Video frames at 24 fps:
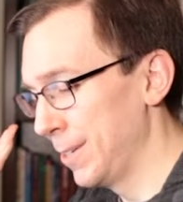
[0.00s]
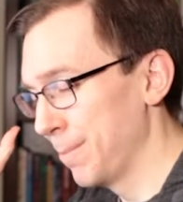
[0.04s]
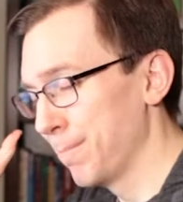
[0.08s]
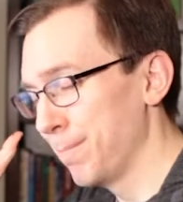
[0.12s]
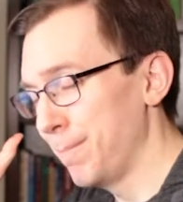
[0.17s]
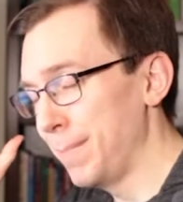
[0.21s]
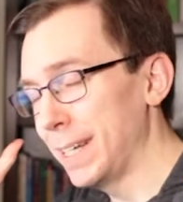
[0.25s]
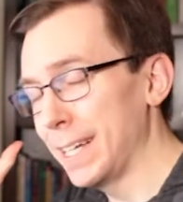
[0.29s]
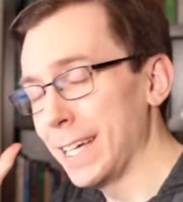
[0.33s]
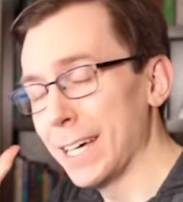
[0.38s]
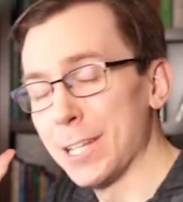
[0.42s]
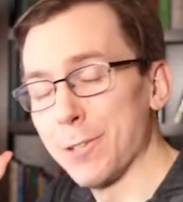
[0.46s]

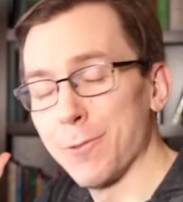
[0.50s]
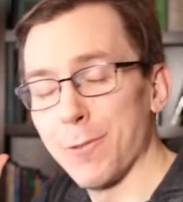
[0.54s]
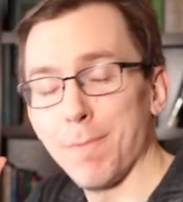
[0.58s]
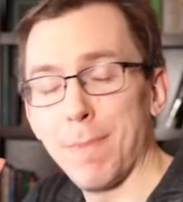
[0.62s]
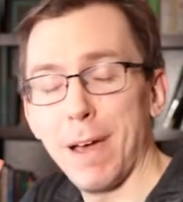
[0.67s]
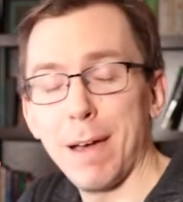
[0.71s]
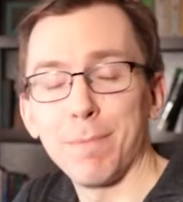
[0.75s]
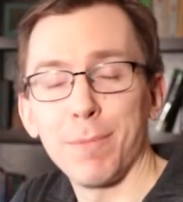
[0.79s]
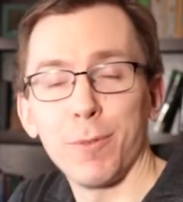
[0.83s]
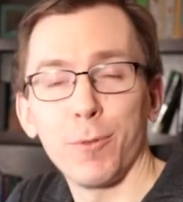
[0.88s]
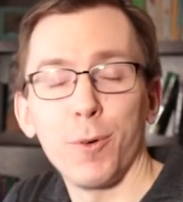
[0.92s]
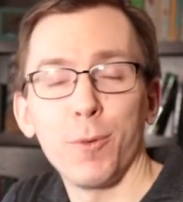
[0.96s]
Because
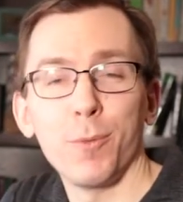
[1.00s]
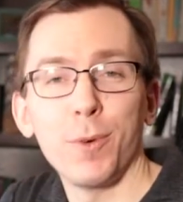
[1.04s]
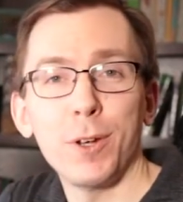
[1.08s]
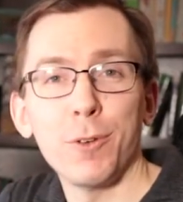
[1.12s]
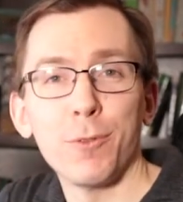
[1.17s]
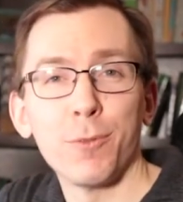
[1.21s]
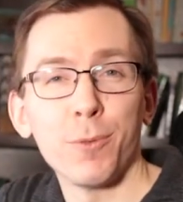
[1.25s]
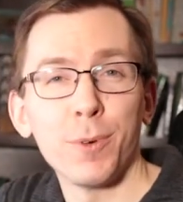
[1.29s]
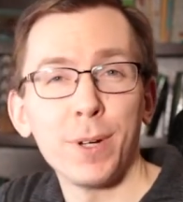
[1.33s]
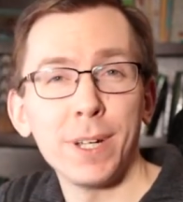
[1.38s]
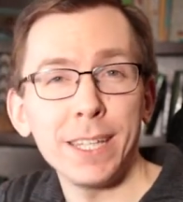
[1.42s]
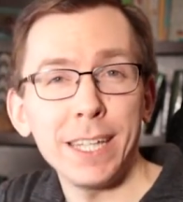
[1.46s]
remember, what we
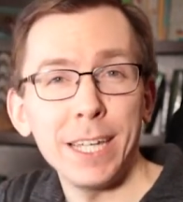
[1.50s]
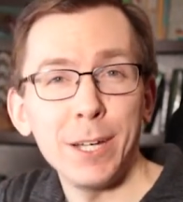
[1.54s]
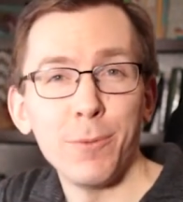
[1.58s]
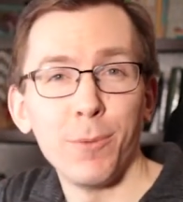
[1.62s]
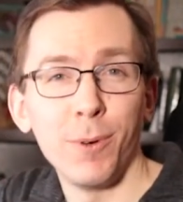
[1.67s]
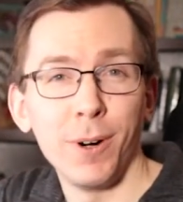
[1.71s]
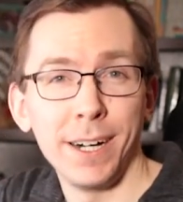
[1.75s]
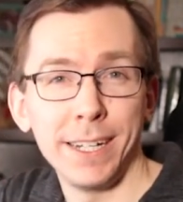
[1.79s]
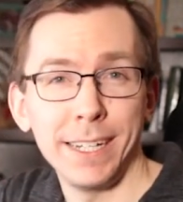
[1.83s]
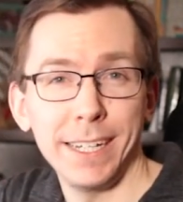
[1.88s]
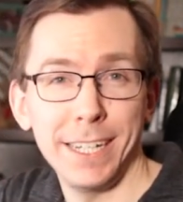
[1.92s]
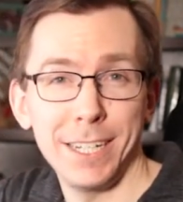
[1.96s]
really
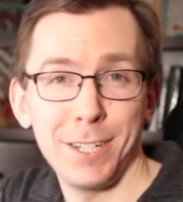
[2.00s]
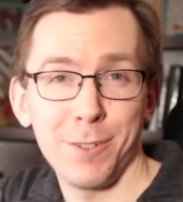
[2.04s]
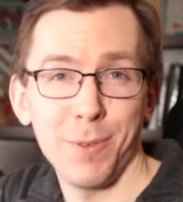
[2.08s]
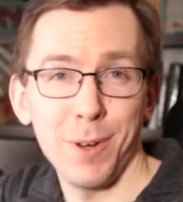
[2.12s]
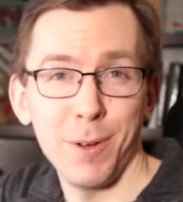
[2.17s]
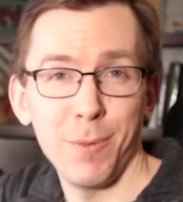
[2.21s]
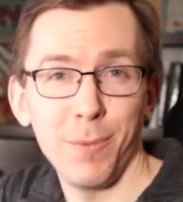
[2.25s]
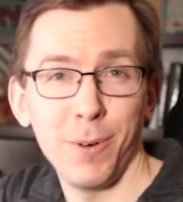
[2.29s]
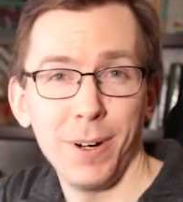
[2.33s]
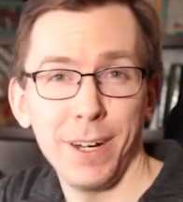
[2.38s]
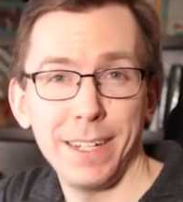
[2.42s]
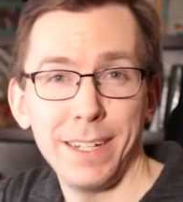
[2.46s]
want is we
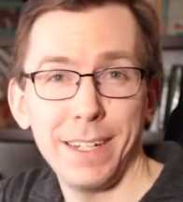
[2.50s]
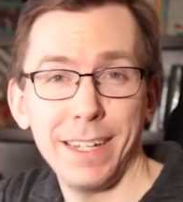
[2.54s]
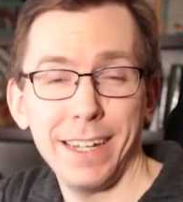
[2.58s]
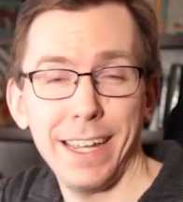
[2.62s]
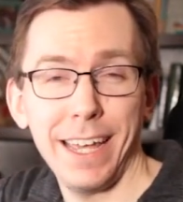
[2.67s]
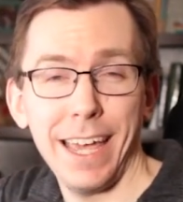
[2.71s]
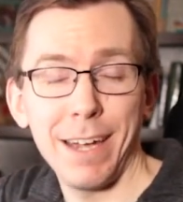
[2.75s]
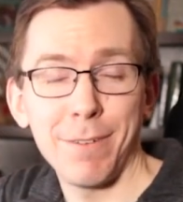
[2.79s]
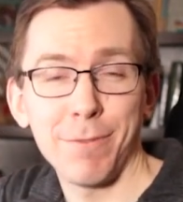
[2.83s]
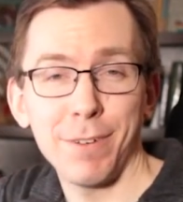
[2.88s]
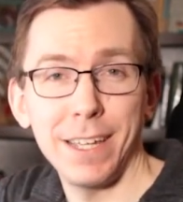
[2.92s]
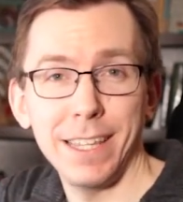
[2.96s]
want
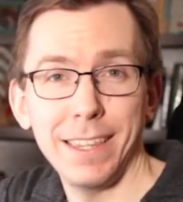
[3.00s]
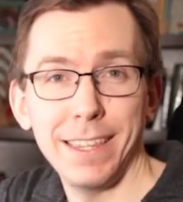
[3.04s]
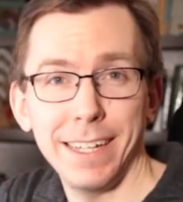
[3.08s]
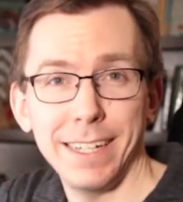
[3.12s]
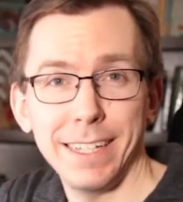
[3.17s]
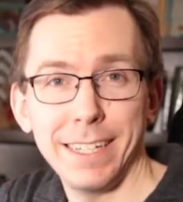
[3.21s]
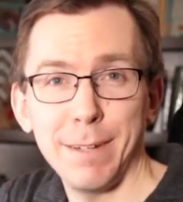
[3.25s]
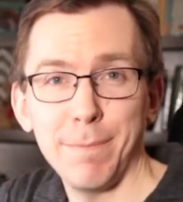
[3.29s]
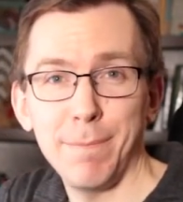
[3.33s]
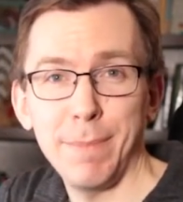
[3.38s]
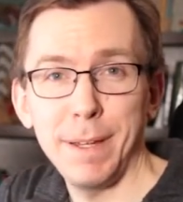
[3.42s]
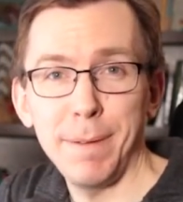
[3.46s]
everything
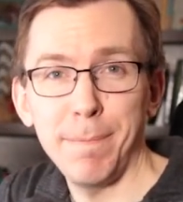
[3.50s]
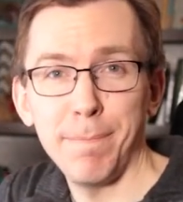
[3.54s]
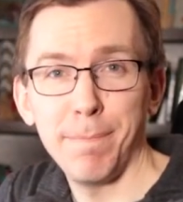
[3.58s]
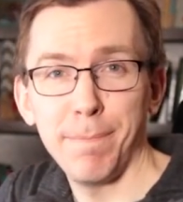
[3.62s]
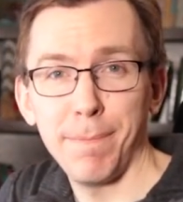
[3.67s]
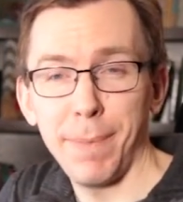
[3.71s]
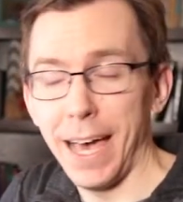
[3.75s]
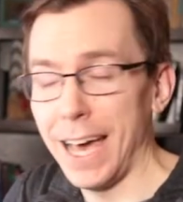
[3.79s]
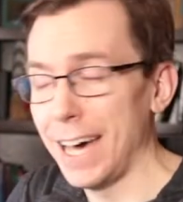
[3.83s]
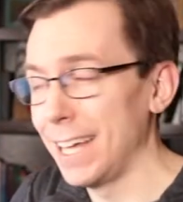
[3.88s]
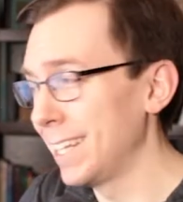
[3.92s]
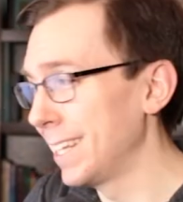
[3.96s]
to be
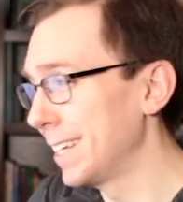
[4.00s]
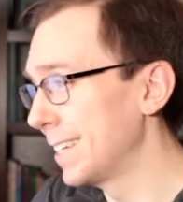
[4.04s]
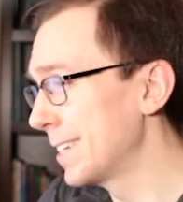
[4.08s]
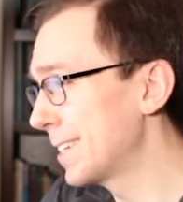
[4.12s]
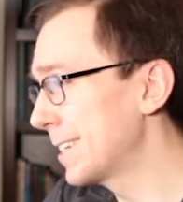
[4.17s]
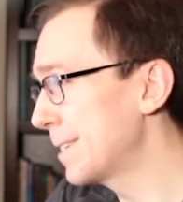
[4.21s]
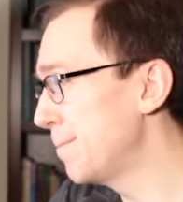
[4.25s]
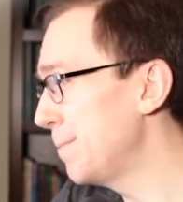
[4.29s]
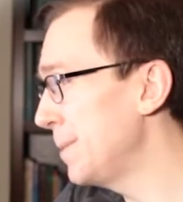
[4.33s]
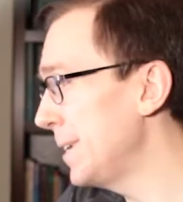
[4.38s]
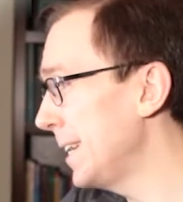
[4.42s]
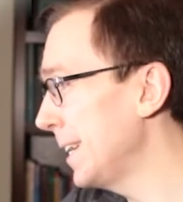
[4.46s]

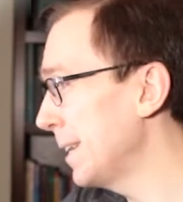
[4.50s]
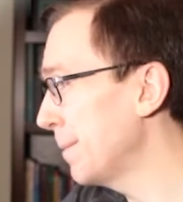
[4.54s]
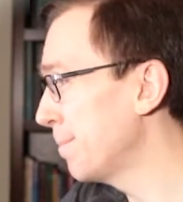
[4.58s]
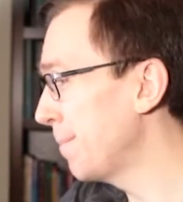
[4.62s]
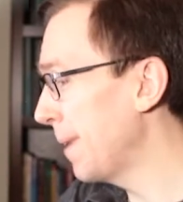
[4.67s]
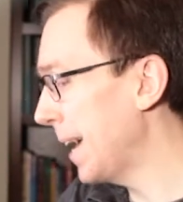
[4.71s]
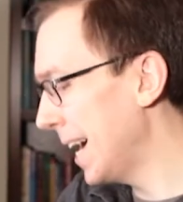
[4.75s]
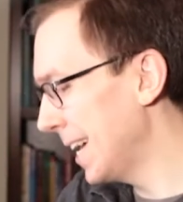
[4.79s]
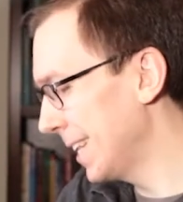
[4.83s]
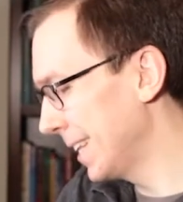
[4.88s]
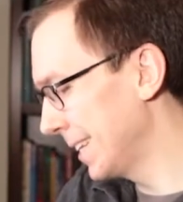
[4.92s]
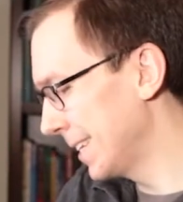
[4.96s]
balanced. Being
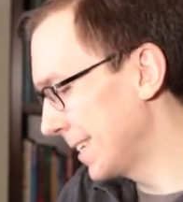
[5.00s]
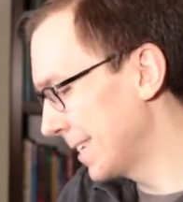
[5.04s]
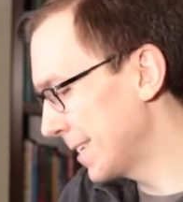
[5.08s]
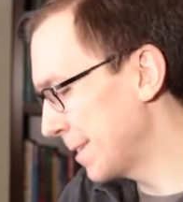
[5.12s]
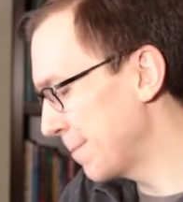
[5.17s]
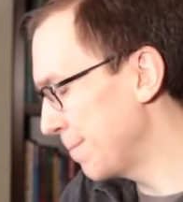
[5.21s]
balanced